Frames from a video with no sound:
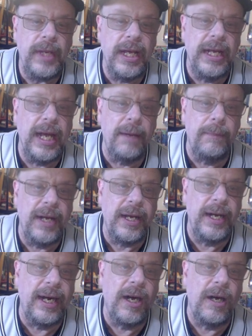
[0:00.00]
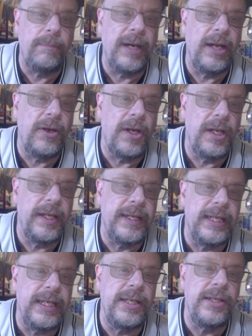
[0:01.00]
Again, I'm not going to harp on all of
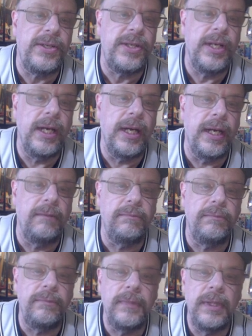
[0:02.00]
these. Um,